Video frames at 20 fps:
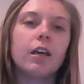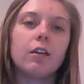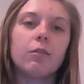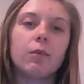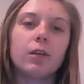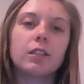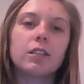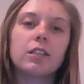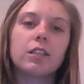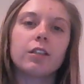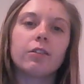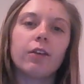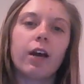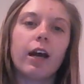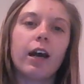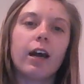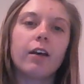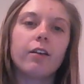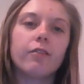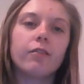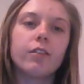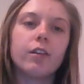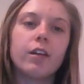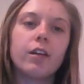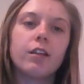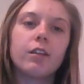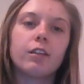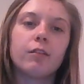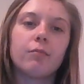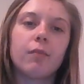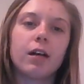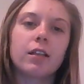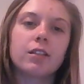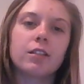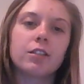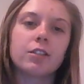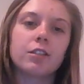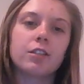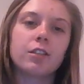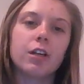and once he arrived, the
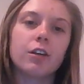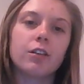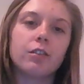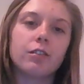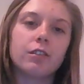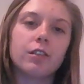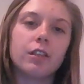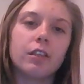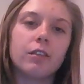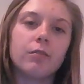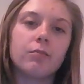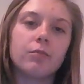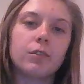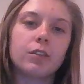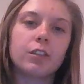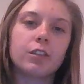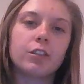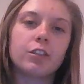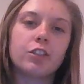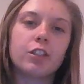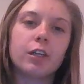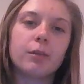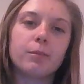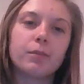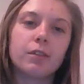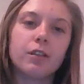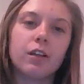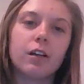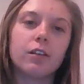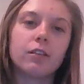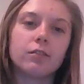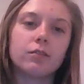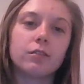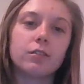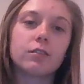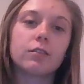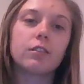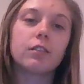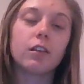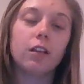monsters startled him with their sharp
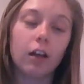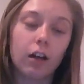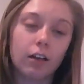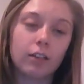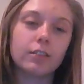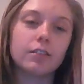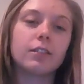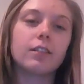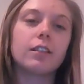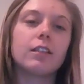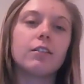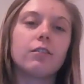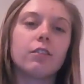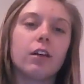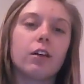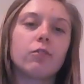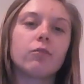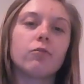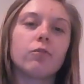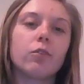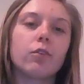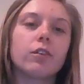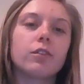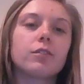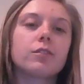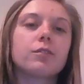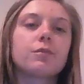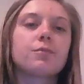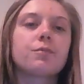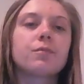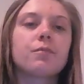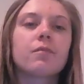claws and loud roars.